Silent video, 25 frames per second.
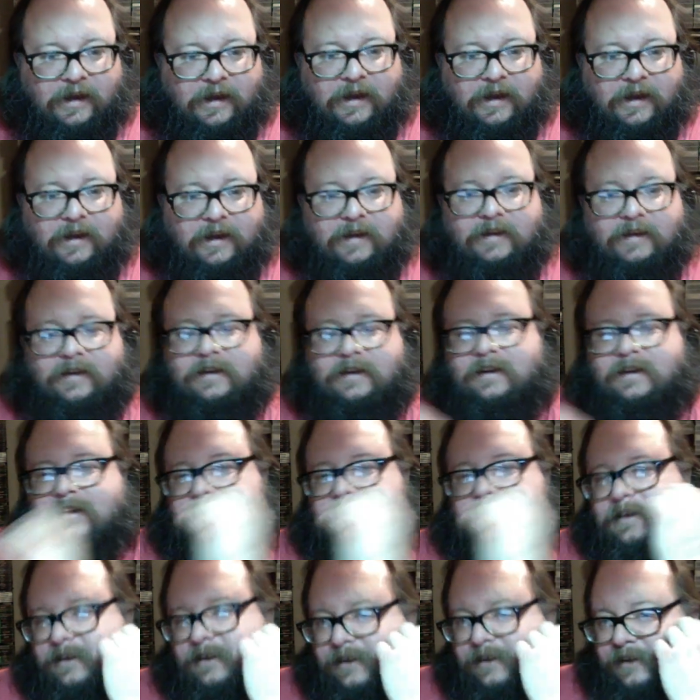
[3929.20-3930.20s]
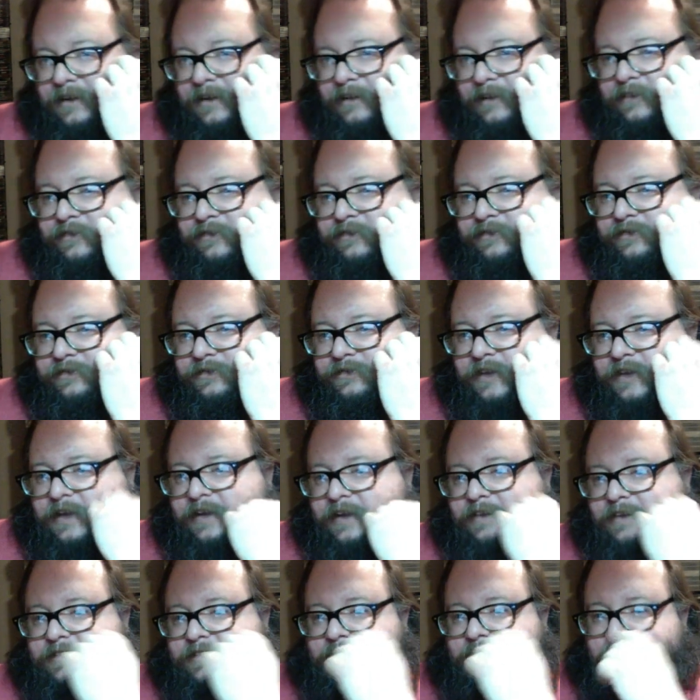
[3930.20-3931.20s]
Oh,
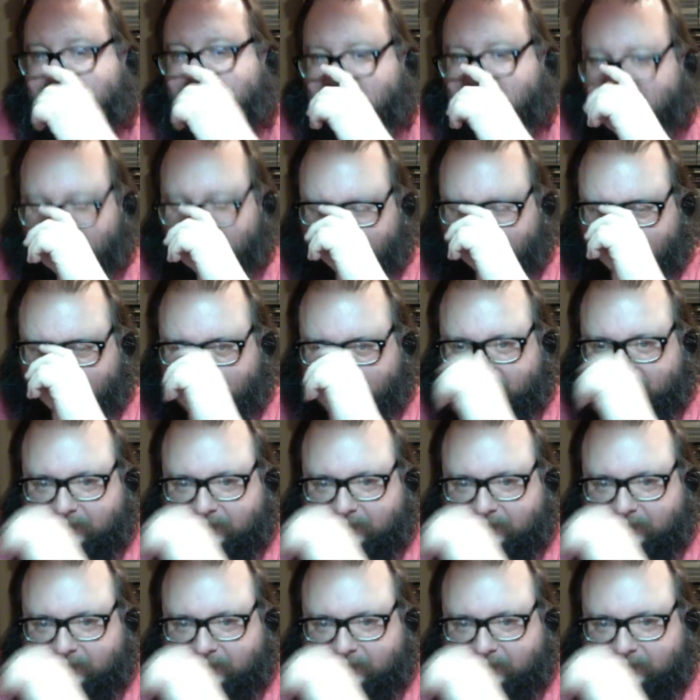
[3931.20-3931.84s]
fascinating.